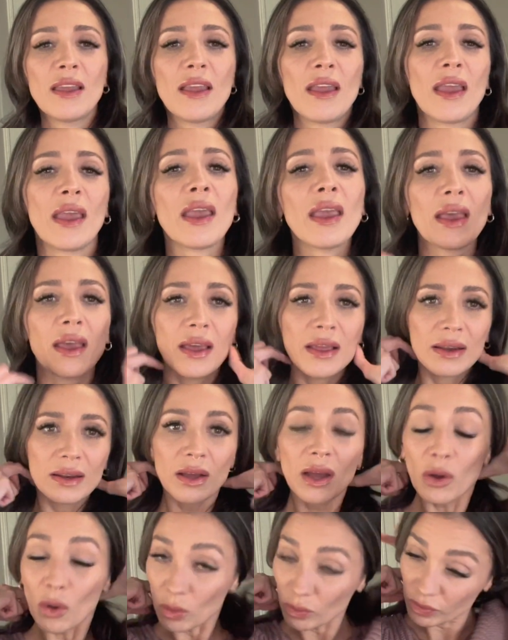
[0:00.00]
and
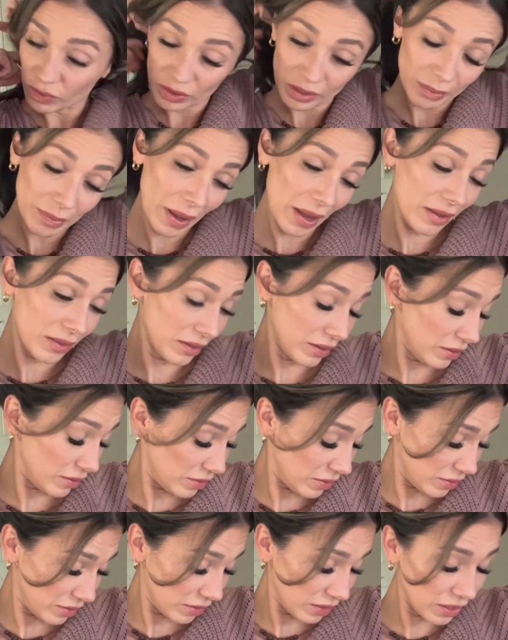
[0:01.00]
hopefully buy the,
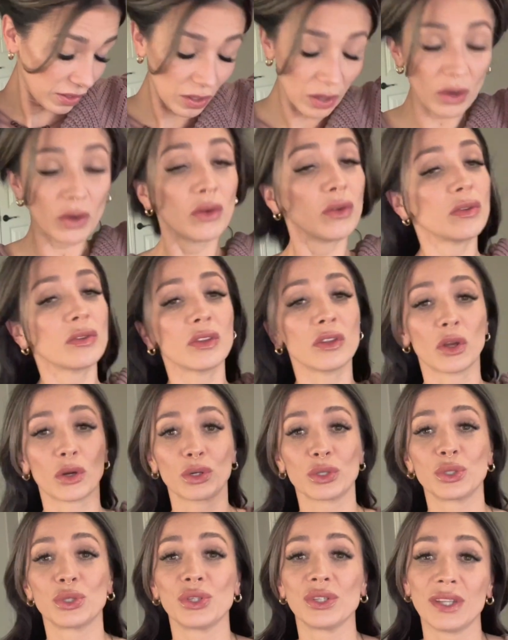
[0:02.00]
you know,
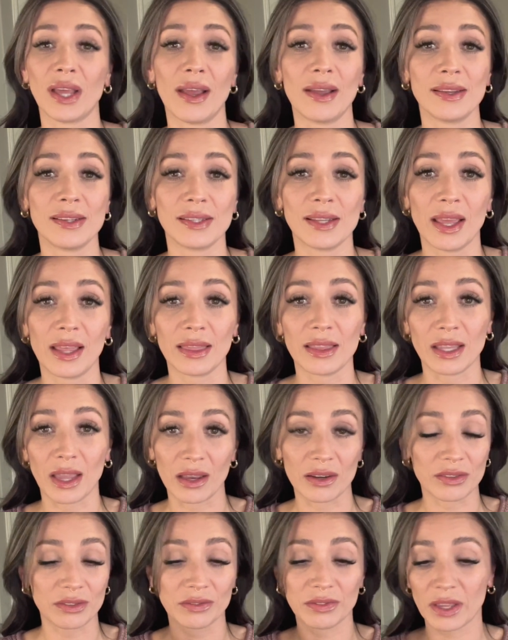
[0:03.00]
larger size at the
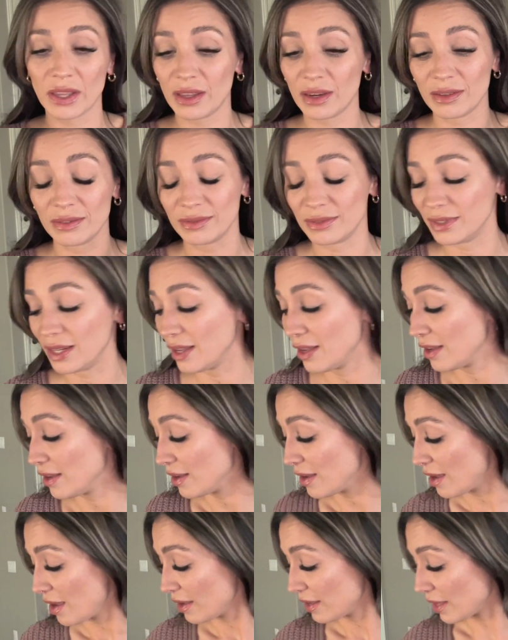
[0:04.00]
end of it. And
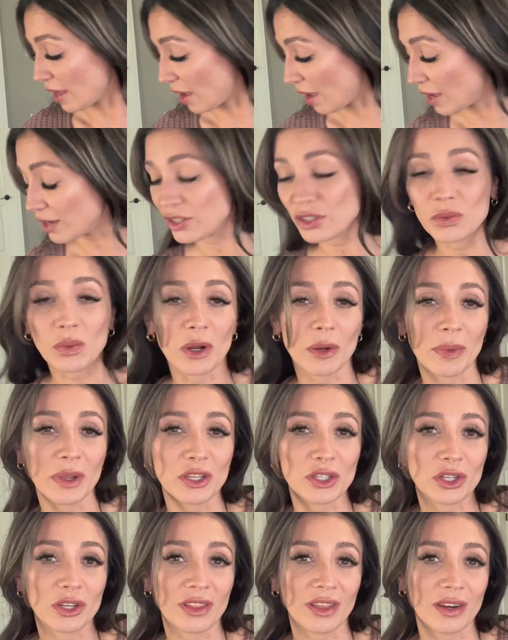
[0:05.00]
yeah, I just want to make
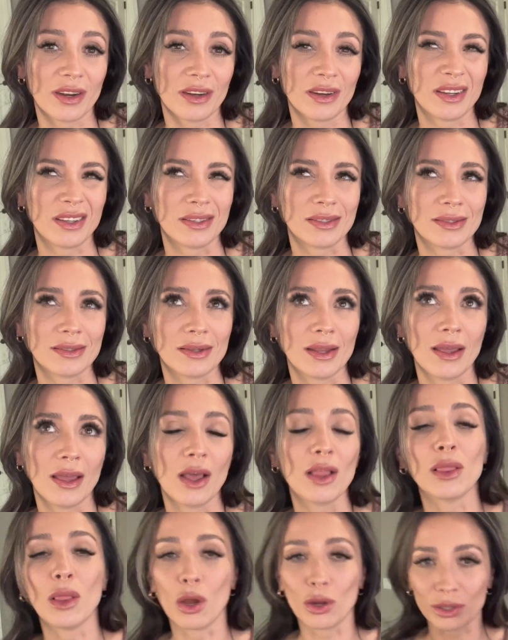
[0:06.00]
sure that it is
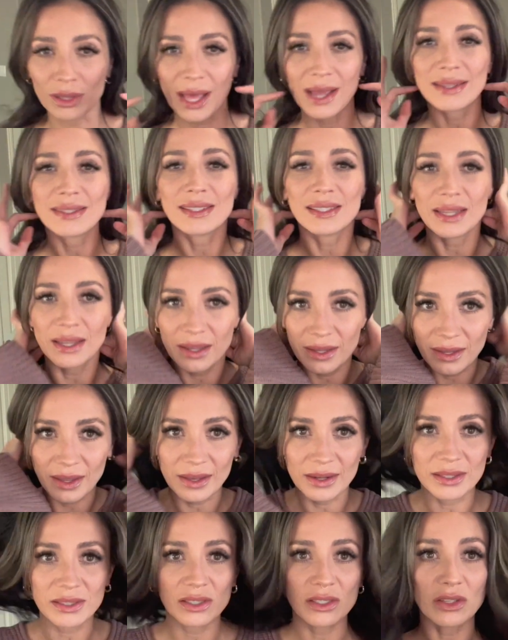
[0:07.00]
long lasting and
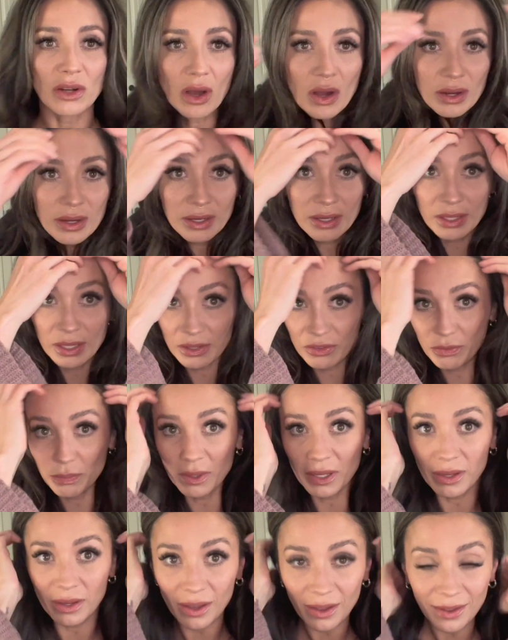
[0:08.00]
it's not going to give
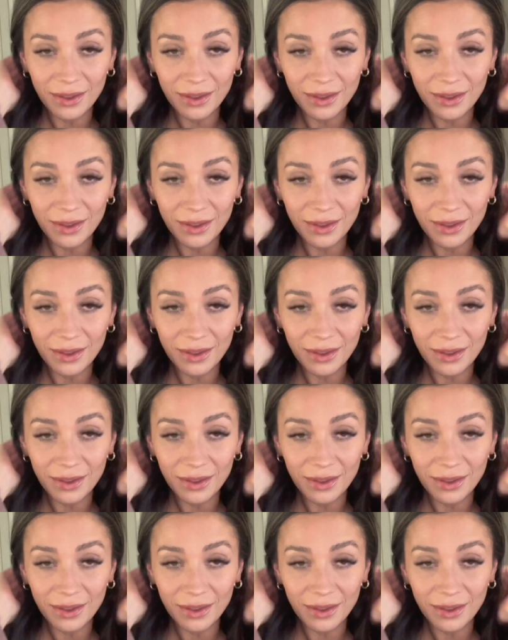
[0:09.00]
me